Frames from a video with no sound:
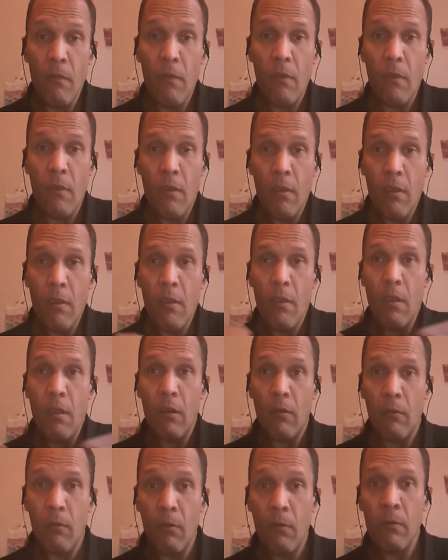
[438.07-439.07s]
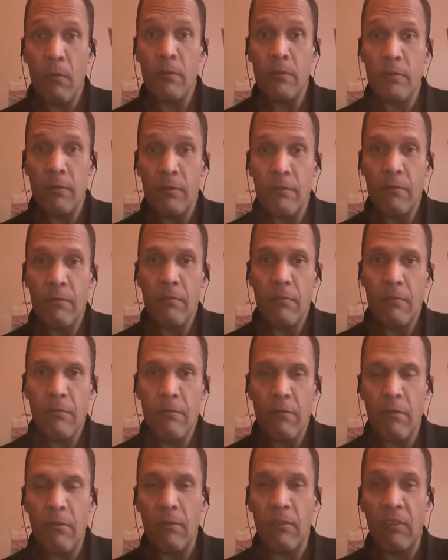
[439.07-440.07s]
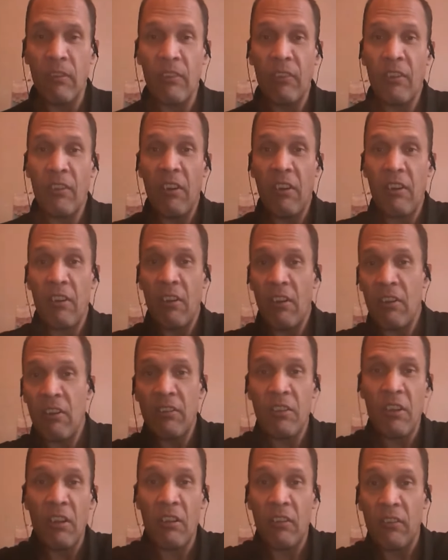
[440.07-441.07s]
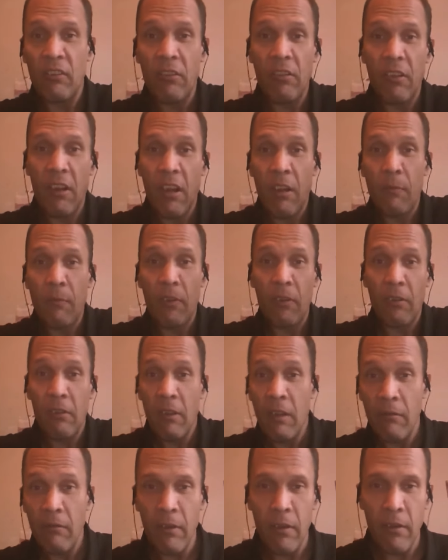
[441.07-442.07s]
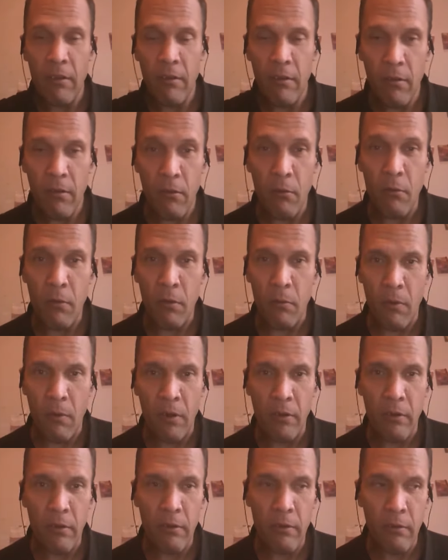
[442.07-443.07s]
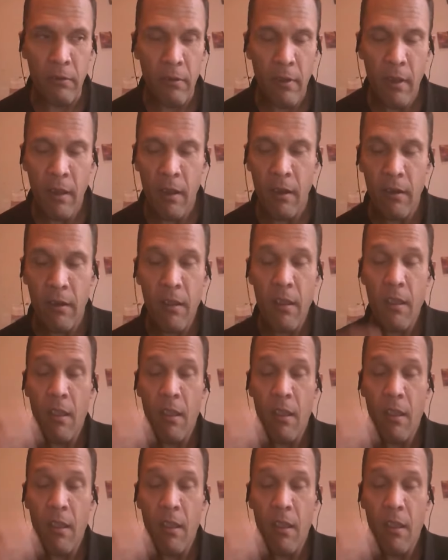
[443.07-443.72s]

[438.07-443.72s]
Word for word: and of course, you know, the city didn't change their name to Cleveland. Who would want to do that?